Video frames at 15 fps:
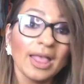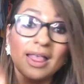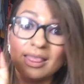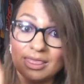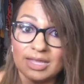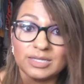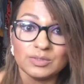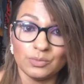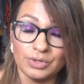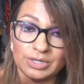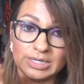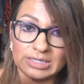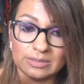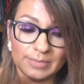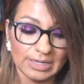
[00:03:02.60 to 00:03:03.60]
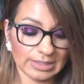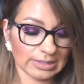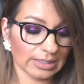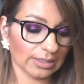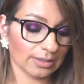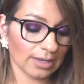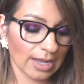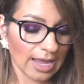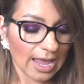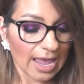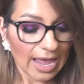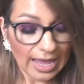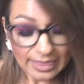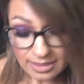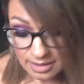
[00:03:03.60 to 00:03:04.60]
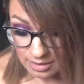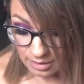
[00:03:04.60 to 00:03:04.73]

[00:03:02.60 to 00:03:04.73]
This one is amazing. And then they